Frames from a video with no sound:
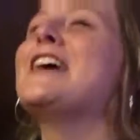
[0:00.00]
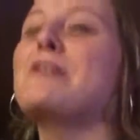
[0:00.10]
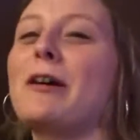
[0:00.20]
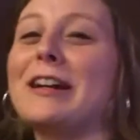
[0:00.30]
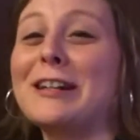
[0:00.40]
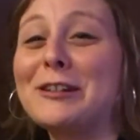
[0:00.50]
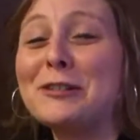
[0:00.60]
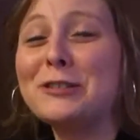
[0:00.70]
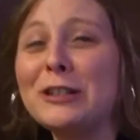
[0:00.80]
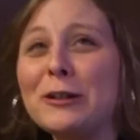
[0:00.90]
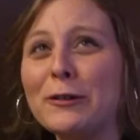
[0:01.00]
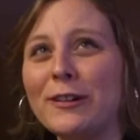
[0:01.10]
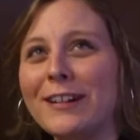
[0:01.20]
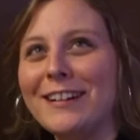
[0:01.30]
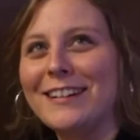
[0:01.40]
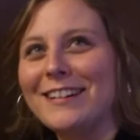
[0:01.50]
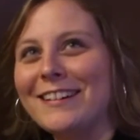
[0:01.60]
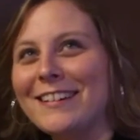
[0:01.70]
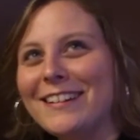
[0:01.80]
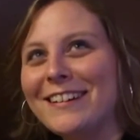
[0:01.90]
no, it includes you. Oh,
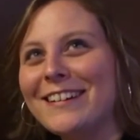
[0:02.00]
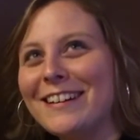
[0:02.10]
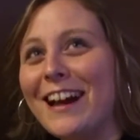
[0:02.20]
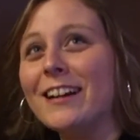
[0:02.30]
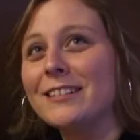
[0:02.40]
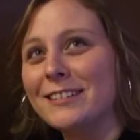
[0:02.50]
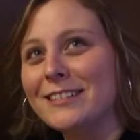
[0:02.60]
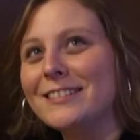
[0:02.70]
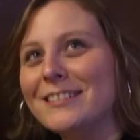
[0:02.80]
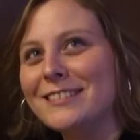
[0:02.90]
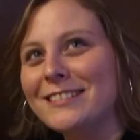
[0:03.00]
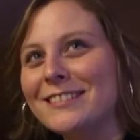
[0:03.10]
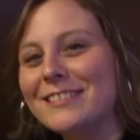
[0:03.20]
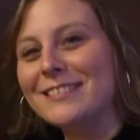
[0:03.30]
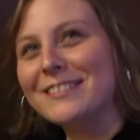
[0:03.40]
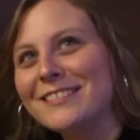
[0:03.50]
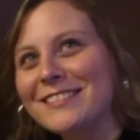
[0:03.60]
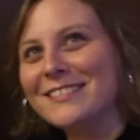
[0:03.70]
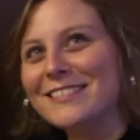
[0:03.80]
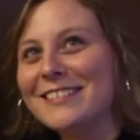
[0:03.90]
yeah? Yeah. I didn't come along. I,
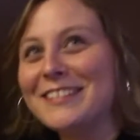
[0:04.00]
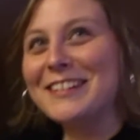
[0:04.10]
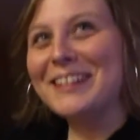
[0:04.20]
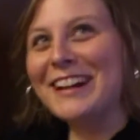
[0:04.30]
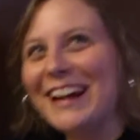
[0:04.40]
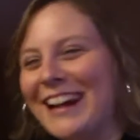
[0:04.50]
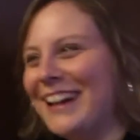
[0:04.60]
uh, never mind.